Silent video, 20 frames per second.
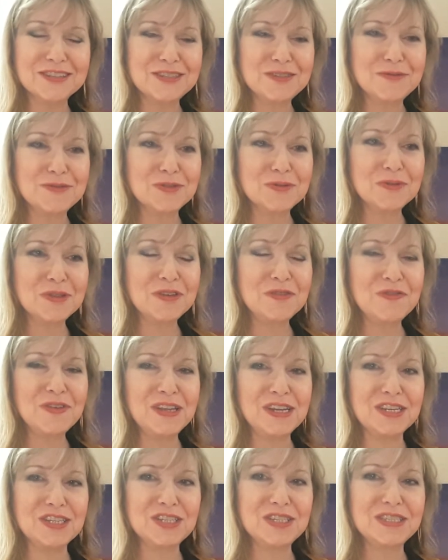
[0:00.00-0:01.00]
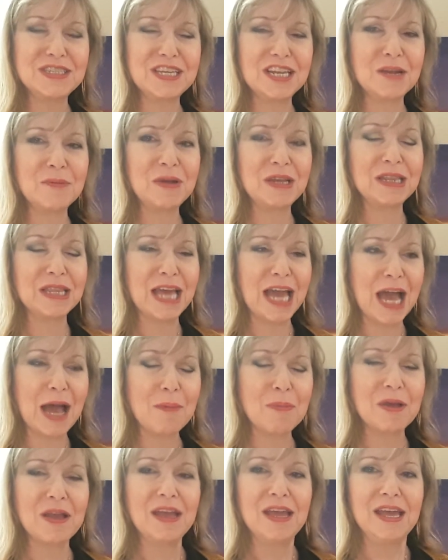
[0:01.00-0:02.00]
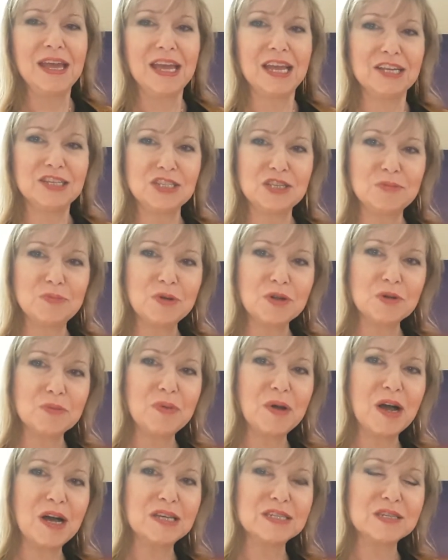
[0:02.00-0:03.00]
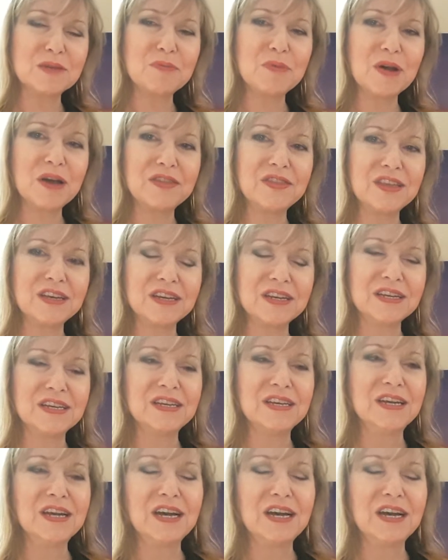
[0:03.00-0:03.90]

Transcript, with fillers: She was really funny. She'd sit on my lap and she'd put her paws up on the